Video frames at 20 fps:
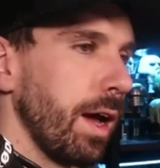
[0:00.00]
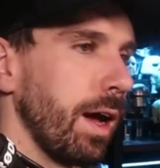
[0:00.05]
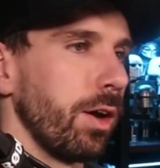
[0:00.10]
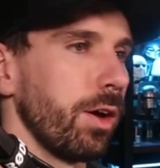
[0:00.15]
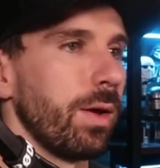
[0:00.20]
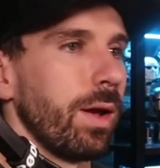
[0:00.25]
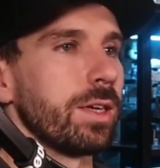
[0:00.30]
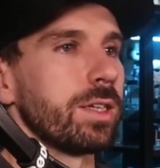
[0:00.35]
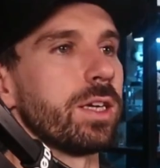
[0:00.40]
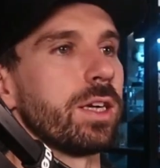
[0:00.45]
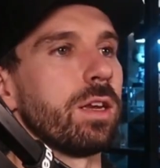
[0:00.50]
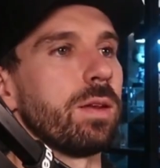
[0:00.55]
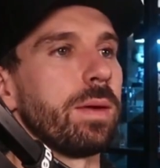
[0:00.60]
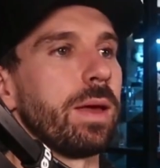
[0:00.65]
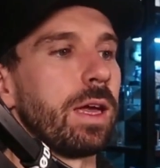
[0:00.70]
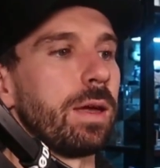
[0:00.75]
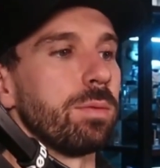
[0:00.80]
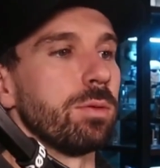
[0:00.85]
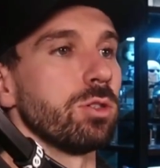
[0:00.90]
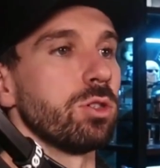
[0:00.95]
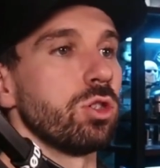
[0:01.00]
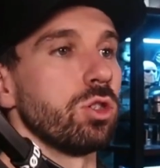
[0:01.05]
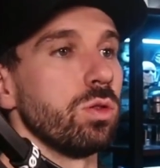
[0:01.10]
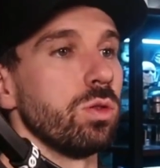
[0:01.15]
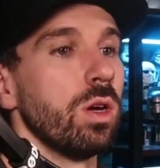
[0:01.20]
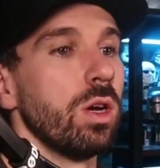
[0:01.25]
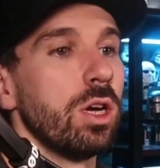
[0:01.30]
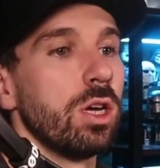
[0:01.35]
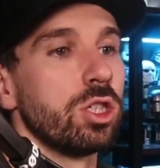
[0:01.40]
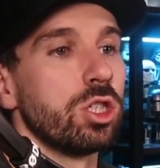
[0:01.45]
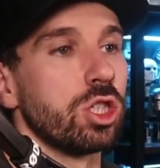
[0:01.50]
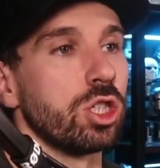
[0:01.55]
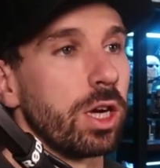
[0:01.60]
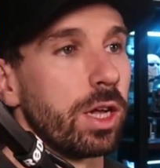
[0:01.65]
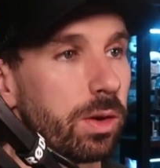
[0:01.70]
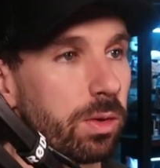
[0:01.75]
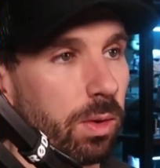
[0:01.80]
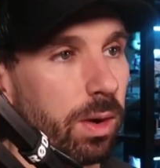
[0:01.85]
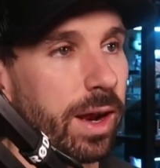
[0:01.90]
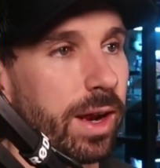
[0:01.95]
are you actually going to be able to
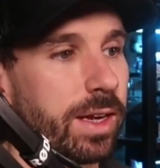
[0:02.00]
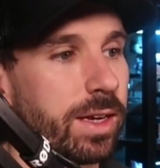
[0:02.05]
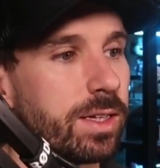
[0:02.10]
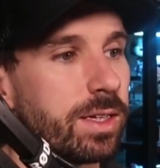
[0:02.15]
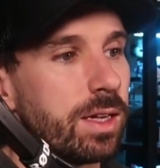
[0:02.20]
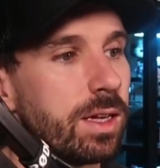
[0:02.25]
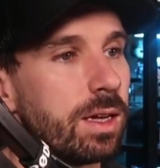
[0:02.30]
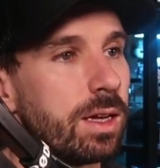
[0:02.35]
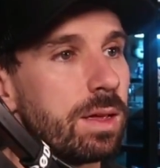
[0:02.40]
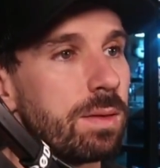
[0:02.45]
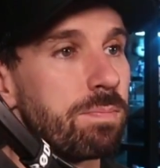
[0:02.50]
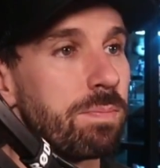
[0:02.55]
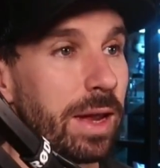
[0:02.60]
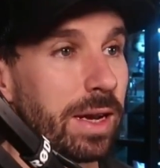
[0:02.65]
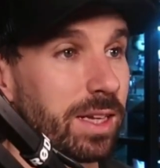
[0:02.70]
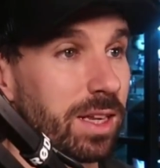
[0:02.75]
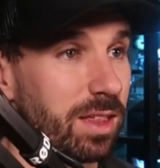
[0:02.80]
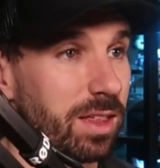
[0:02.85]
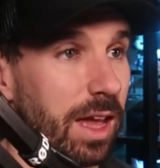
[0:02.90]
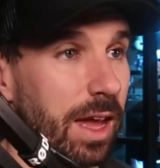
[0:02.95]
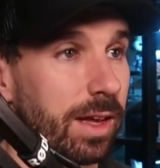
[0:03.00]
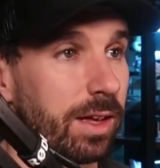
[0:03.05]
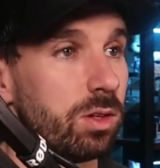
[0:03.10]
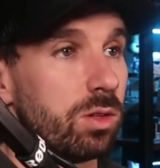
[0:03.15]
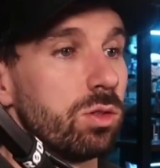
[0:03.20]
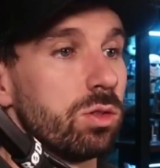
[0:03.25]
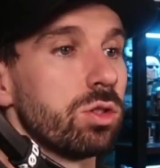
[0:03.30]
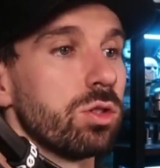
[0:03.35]
generate better sales